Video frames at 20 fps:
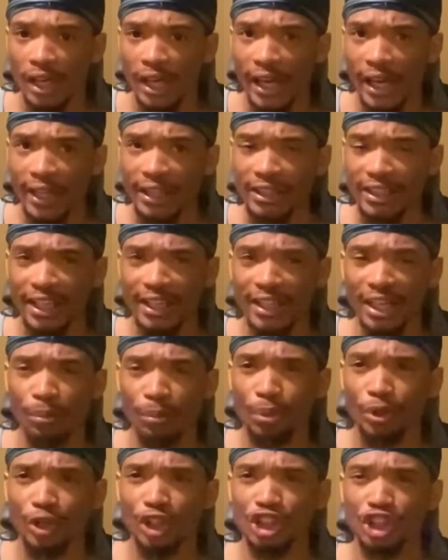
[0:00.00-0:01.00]
And then I'm
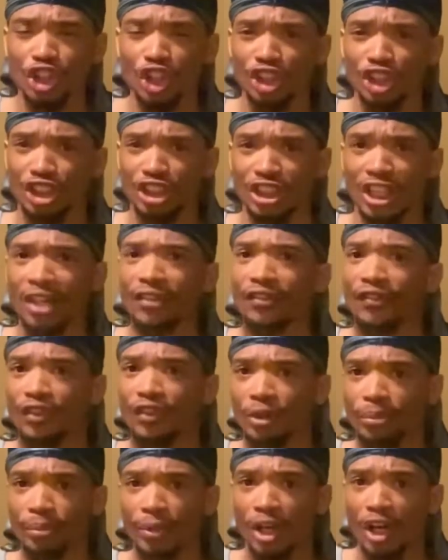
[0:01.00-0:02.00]
pretty sure none of
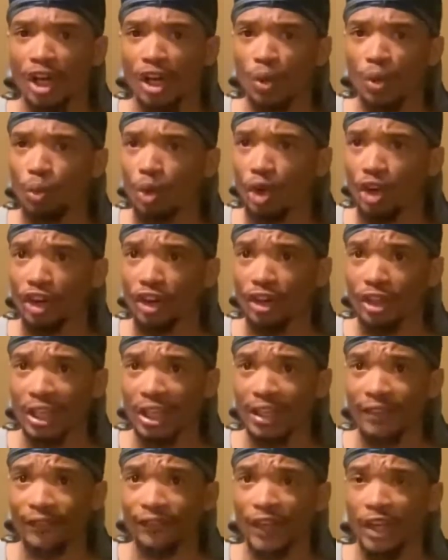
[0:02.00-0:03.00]
them were
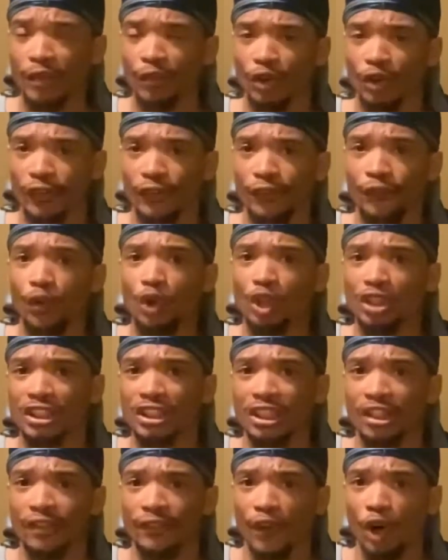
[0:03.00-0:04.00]
in favor of
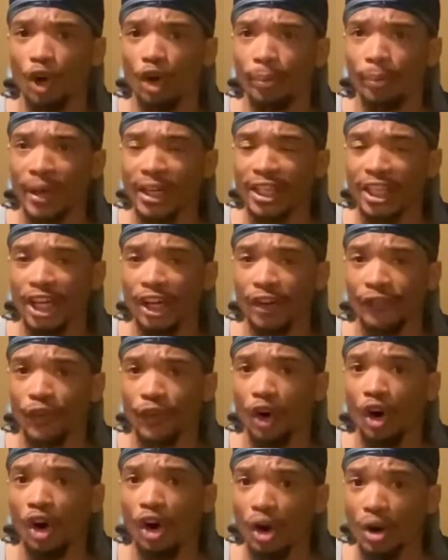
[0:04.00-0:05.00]
forcing the vote on Medicare for
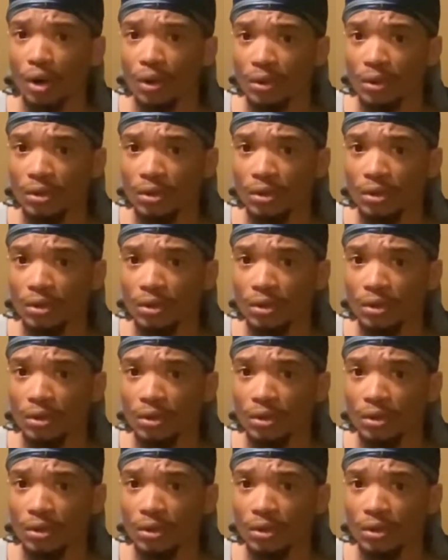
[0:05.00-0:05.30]
All.